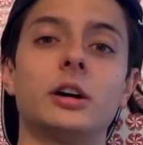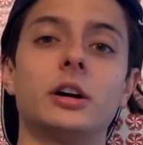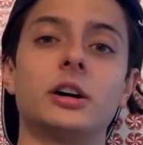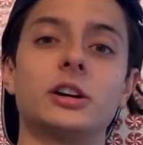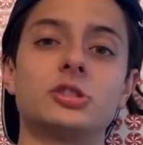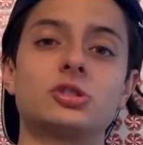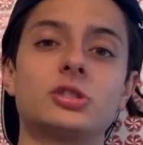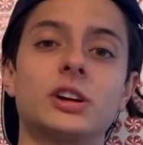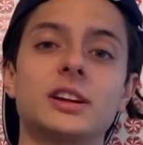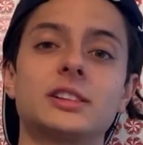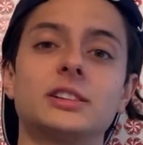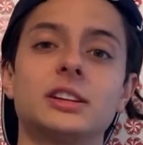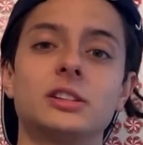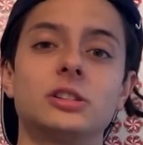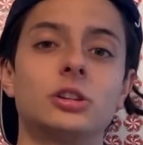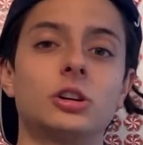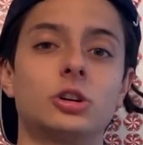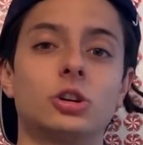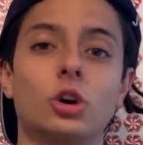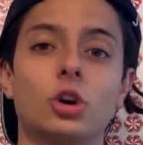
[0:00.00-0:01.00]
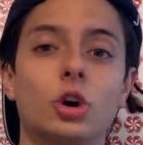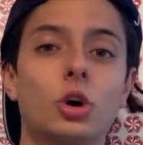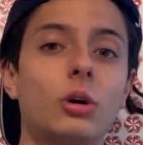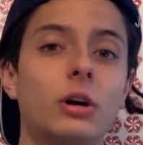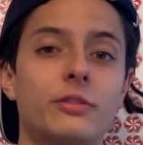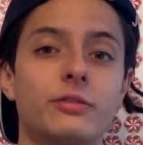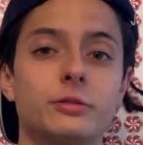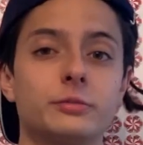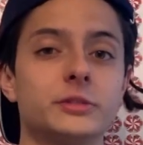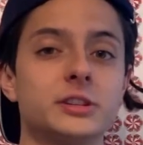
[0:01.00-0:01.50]
extracting the
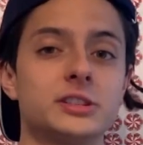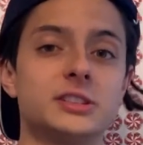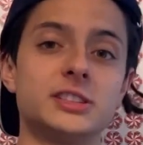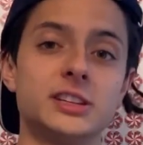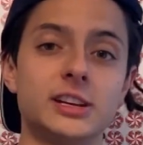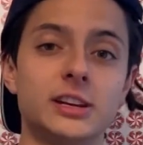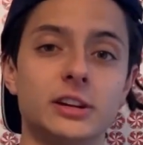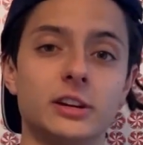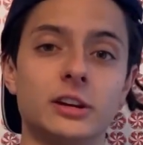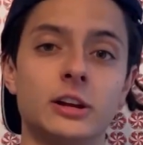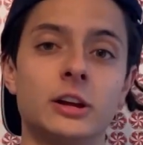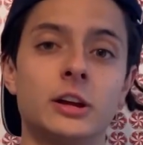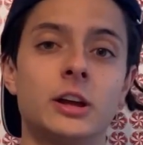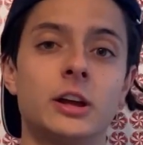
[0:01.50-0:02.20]
cocoa from the seed.